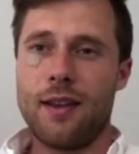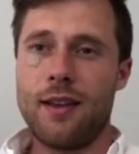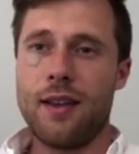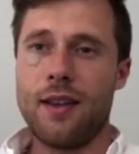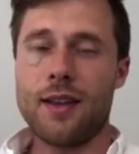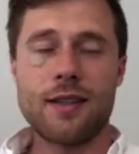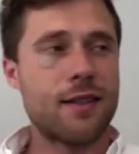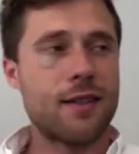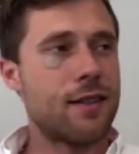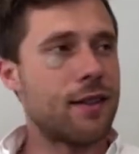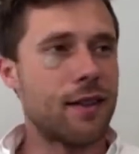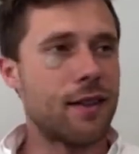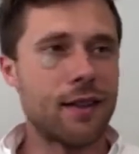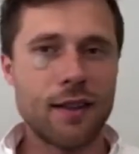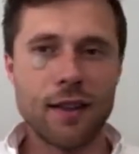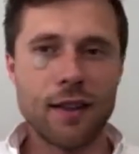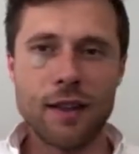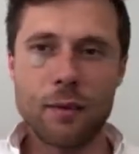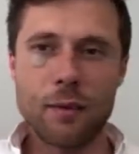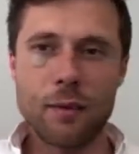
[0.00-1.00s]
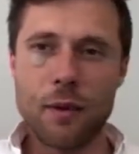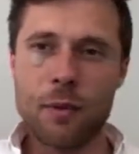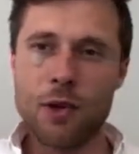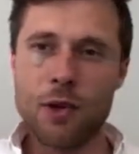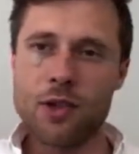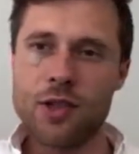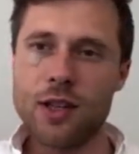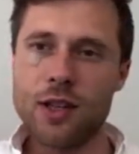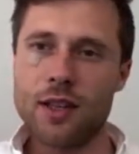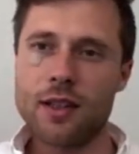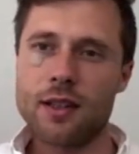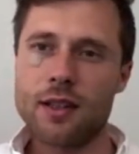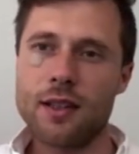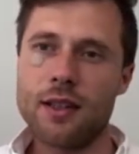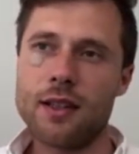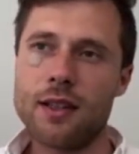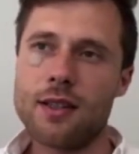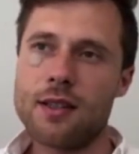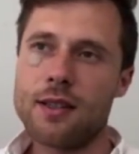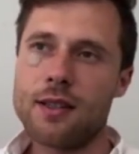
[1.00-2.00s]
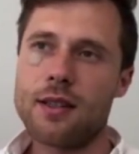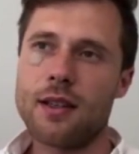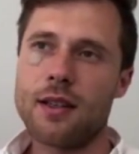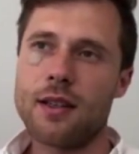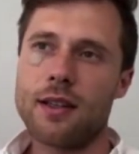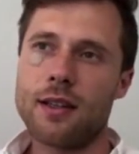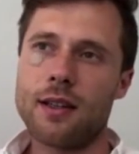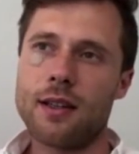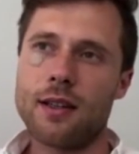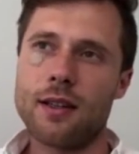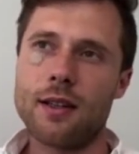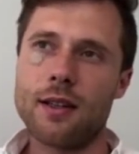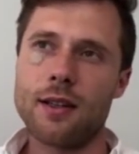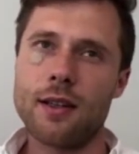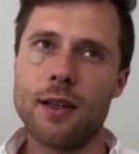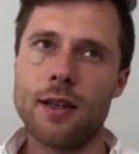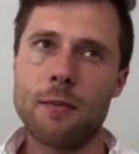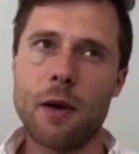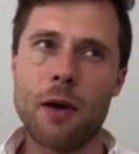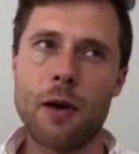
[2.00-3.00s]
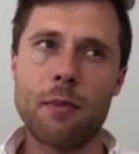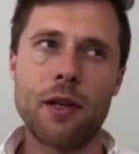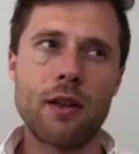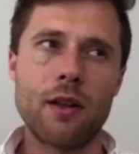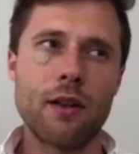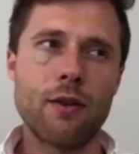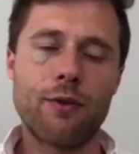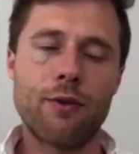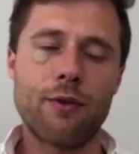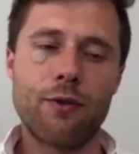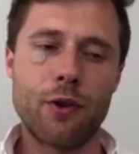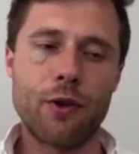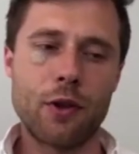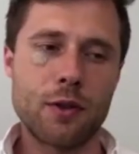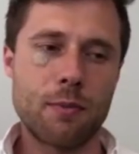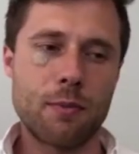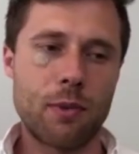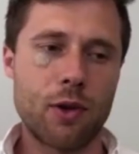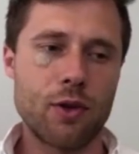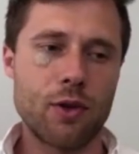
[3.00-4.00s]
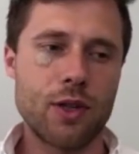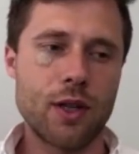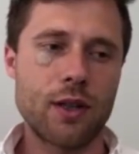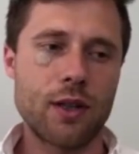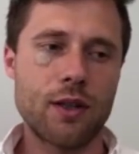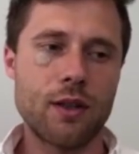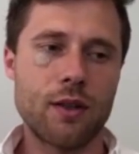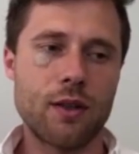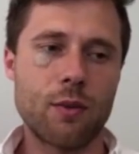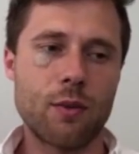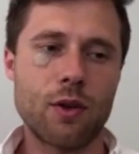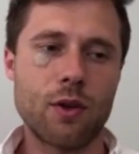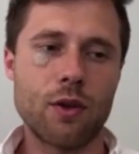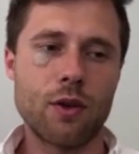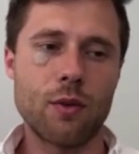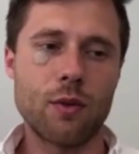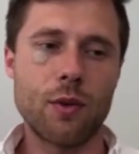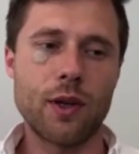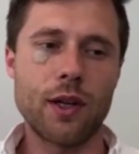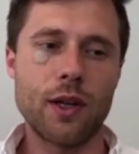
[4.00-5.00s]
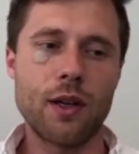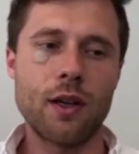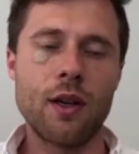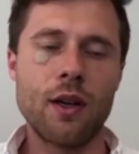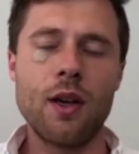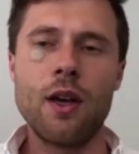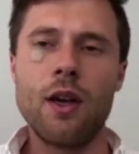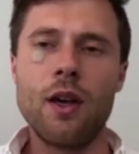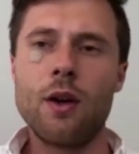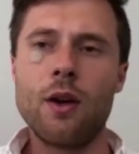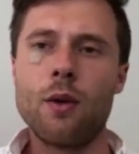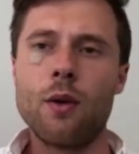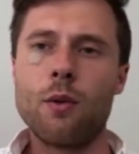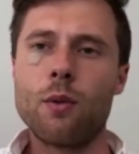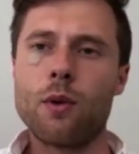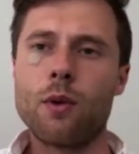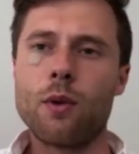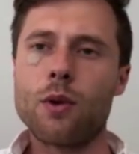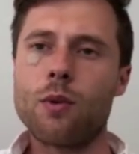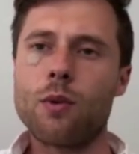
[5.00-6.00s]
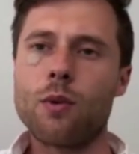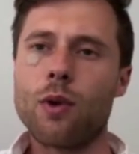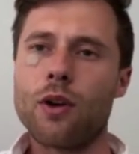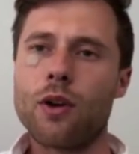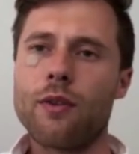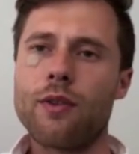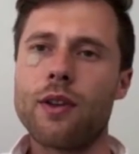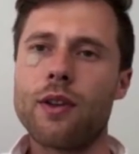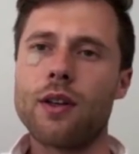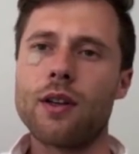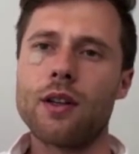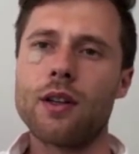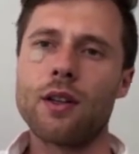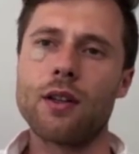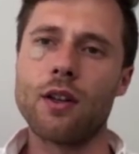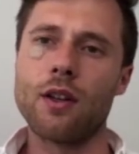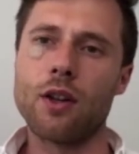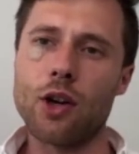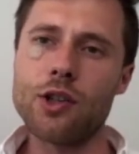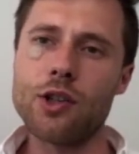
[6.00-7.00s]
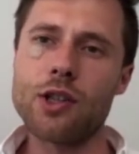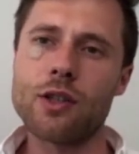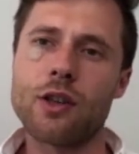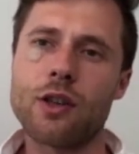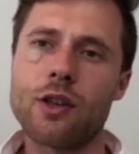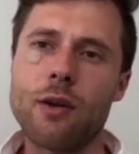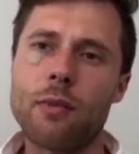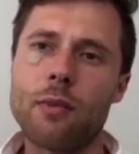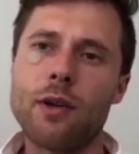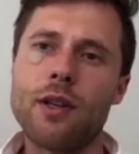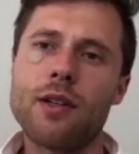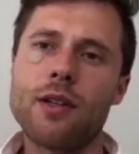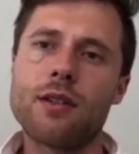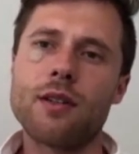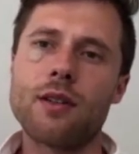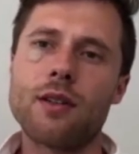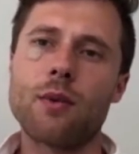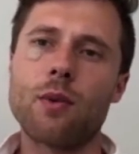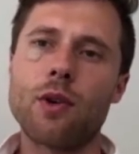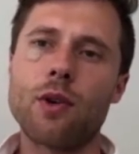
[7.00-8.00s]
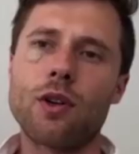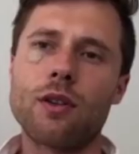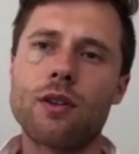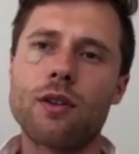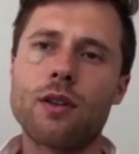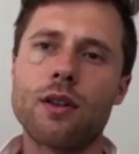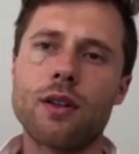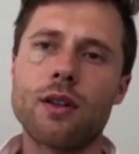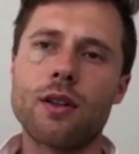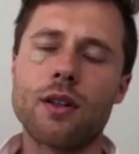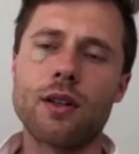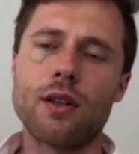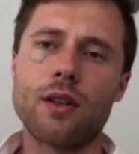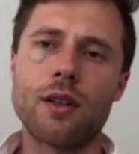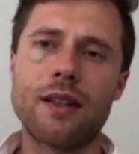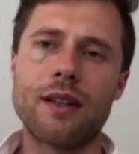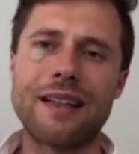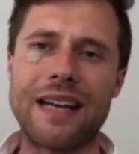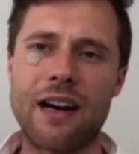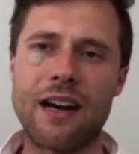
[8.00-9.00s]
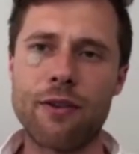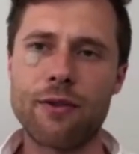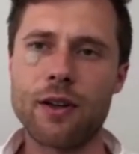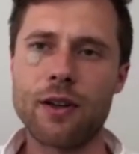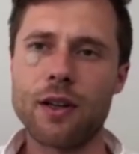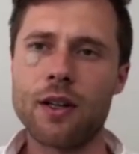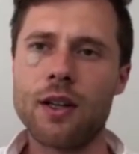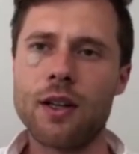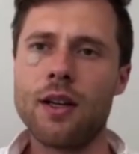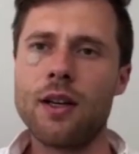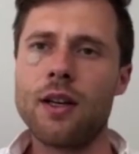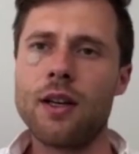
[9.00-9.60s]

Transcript: Yes, the Libra Project is, in my opinion, the first project in the world where one of the largest companies in the world, the GAFA,